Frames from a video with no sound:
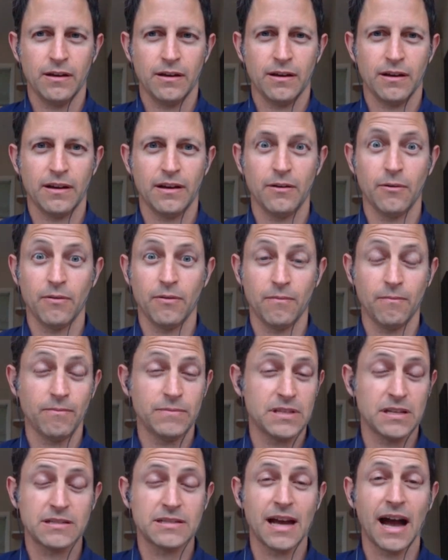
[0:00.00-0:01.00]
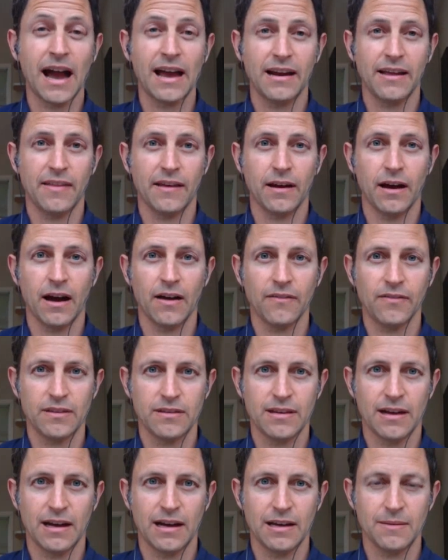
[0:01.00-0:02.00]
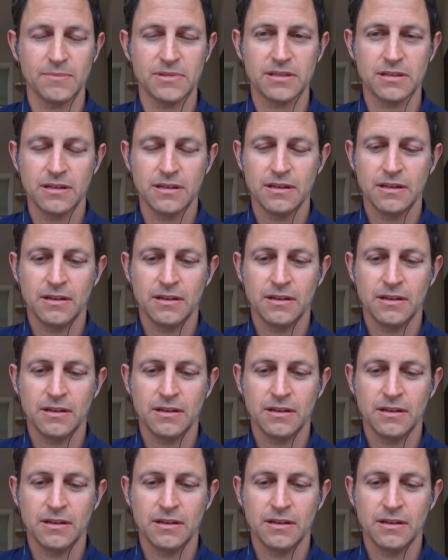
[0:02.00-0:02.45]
in a society that oftentimes